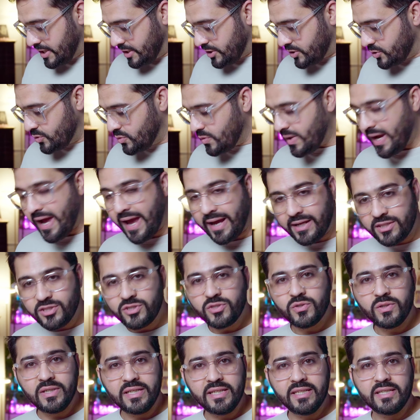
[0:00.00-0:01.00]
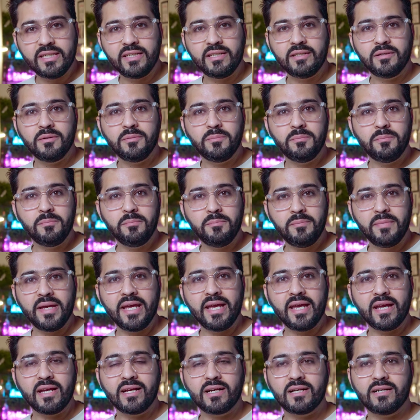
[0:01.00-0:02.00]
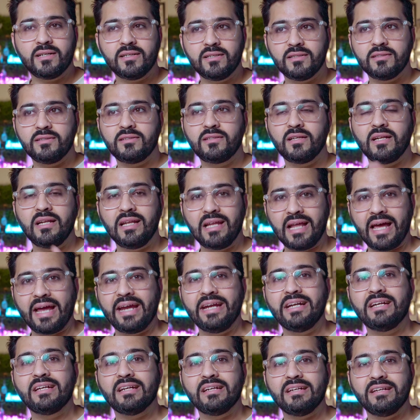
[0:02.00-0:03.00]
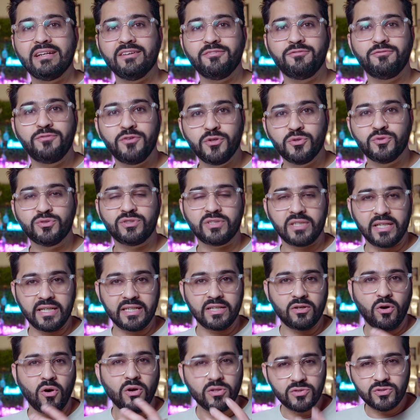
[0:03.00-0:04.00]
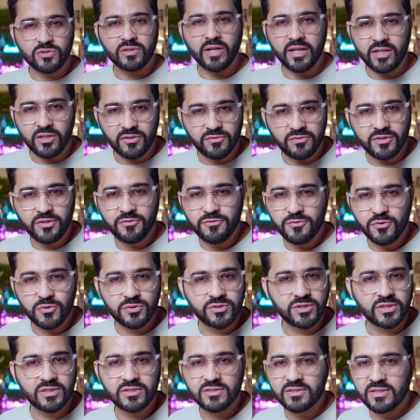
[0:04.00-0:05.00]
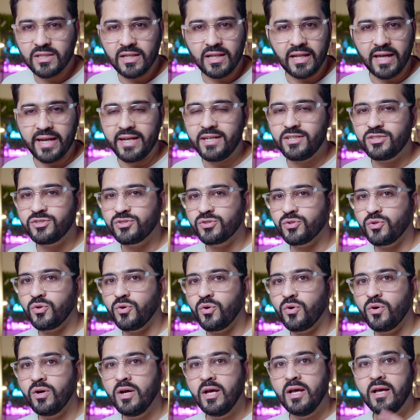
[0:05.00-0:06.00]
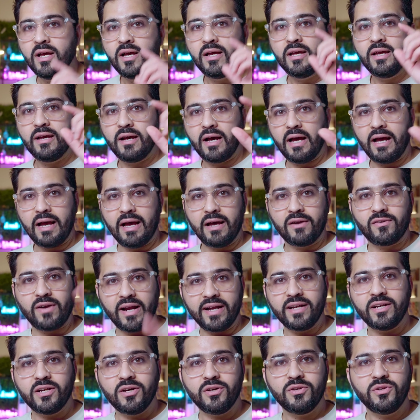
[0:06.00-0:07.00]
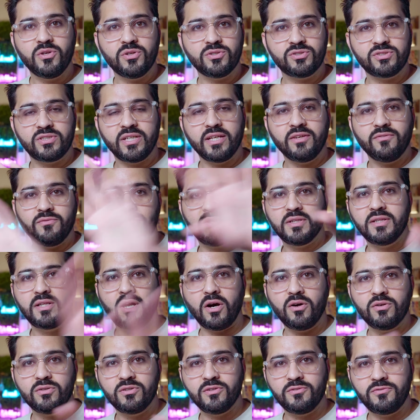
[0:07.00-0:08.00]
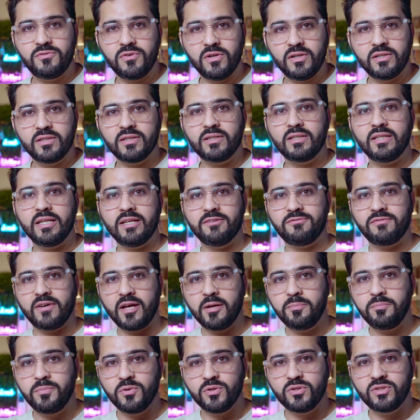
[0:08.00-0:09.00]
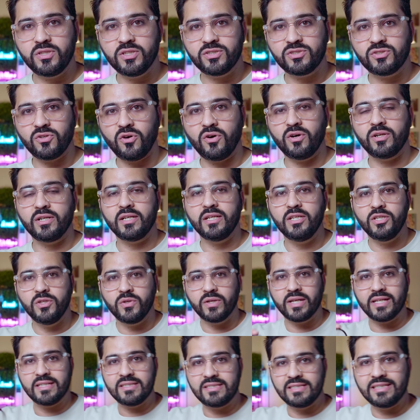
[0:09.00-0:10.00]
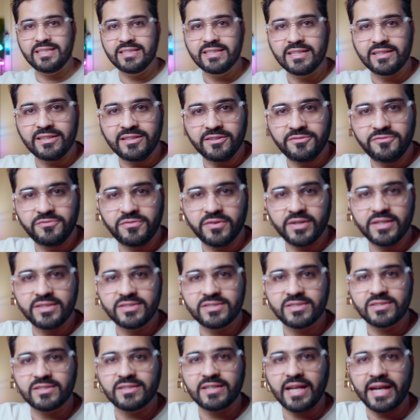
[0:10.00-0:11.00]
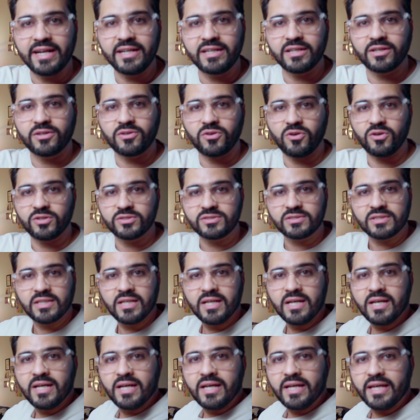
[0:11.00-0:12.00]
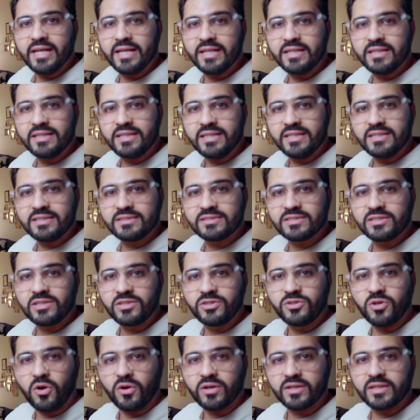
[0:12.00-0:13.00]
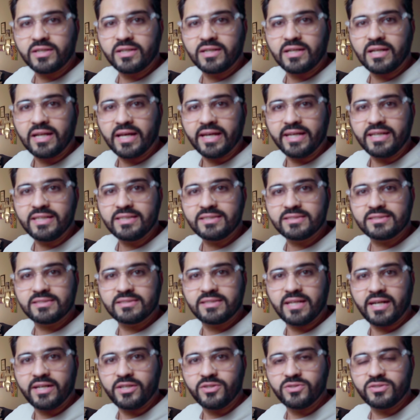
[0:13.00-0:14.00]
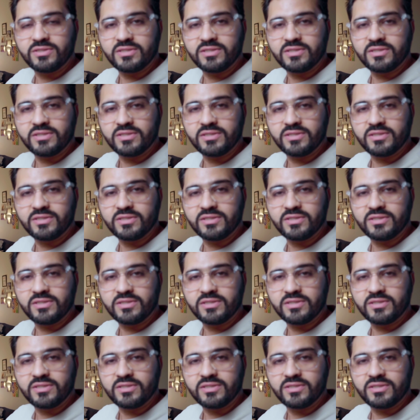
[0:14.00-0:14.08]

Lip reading: to actually make the light diffuse. It also kind of diffuses the light. So right now you're seeing without the filter. If I put this on, you can see the difference right across in these dotted lights that you